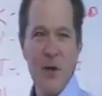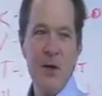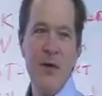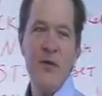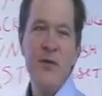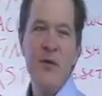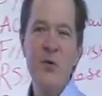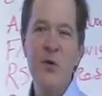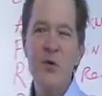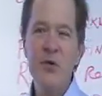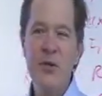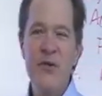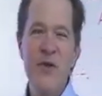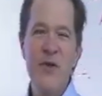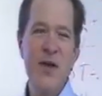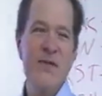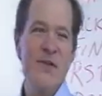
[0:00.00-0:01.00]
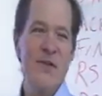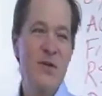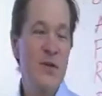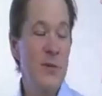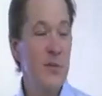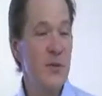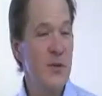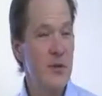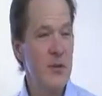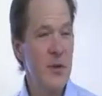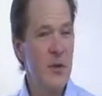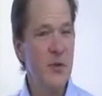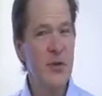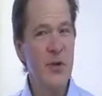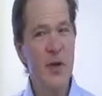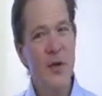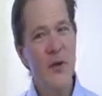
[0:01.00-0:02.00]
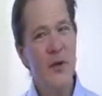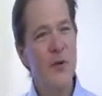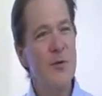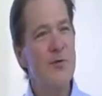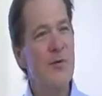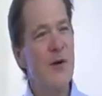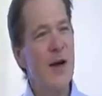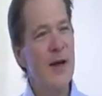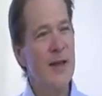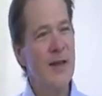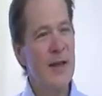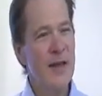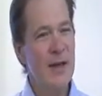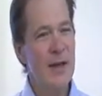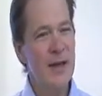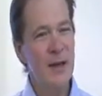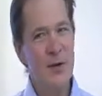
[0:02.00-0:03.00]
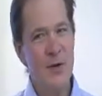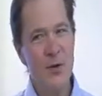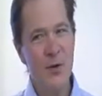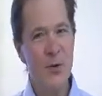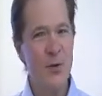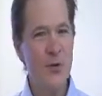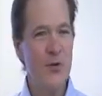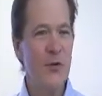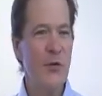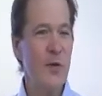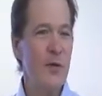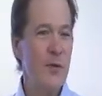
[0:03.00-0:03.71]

as Google does have a terms of use, you're violating Google's